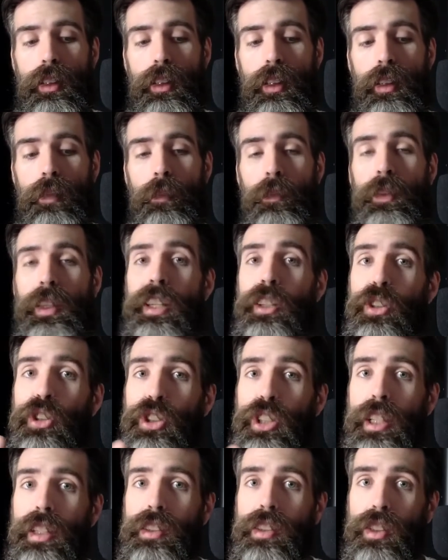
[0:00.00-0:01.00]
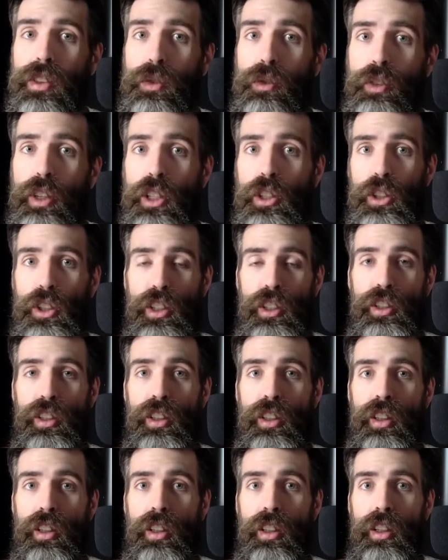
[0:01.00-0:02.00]
In Jesus' vision
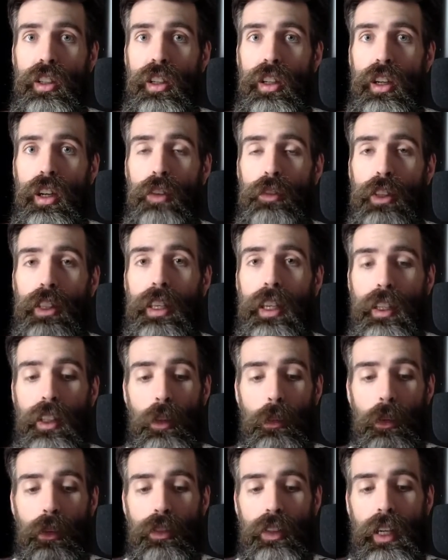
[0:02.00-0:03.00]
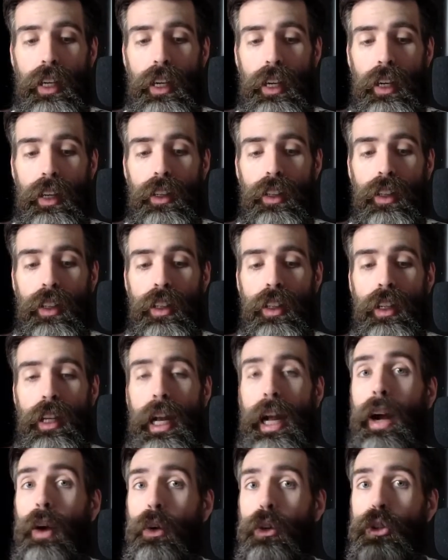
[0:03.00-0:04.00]
of the kingdom of God,
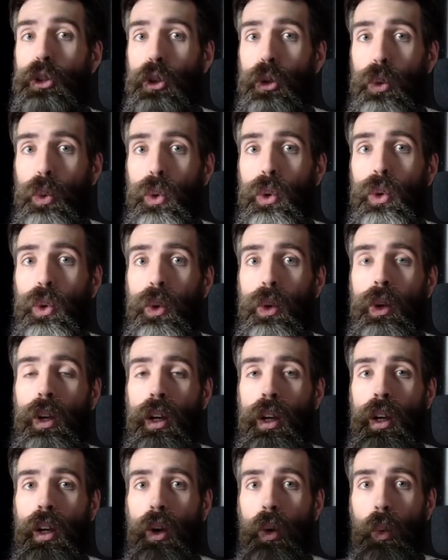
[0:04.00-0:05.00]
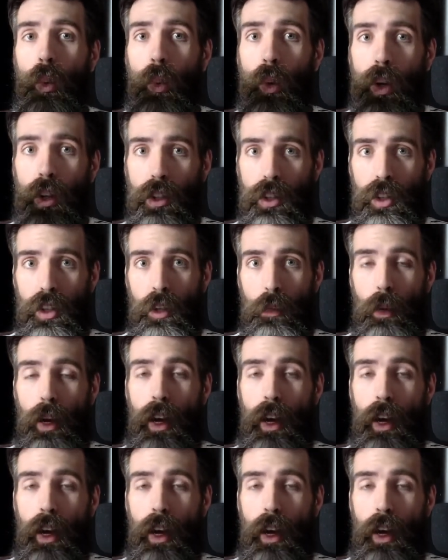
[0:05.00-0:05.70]
our true worship, our